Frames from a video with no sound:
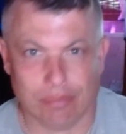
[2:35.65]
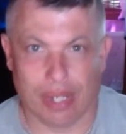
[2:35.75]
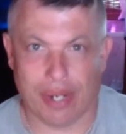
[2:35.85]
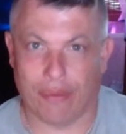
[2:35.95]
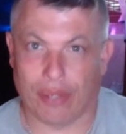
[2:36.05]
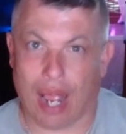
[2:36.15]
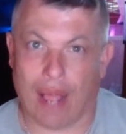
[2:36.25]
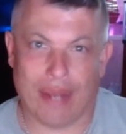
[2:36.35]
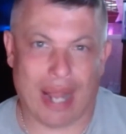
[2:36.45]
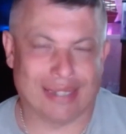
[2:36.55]
Another guy
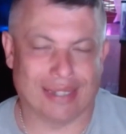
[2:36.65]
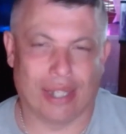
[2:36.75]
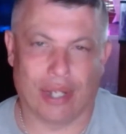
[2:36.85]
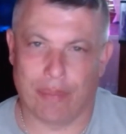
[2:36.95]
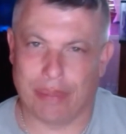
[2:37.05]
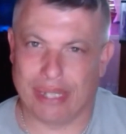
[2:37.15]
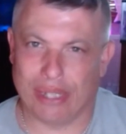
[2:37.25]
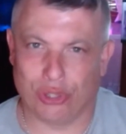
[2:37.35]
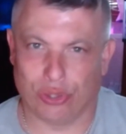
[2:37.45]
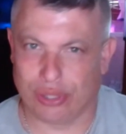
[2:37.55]
that has a ton of
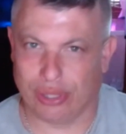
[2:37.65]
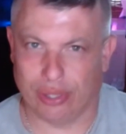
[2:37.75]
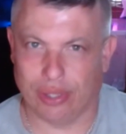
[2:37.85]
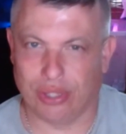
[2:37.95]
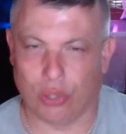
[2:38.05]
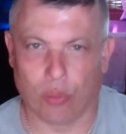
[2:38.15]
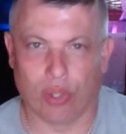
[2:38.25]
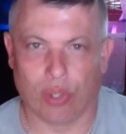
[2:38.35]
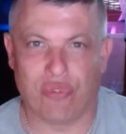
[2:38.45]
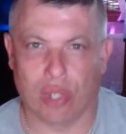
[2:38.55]
potential to
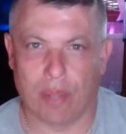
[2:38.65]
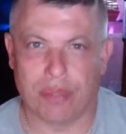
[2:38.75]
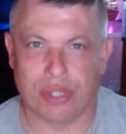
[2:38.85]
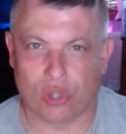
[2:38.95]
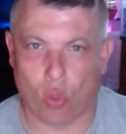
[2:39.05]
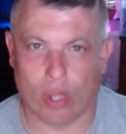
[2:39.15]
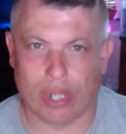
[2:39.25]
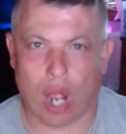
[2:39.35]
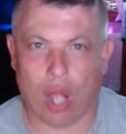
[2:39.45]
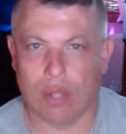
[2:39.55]
really fill up the scoring
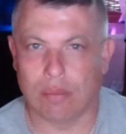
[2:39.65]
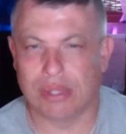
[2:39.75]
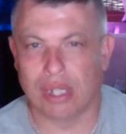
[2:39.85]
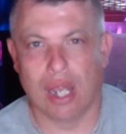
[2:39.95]
columns.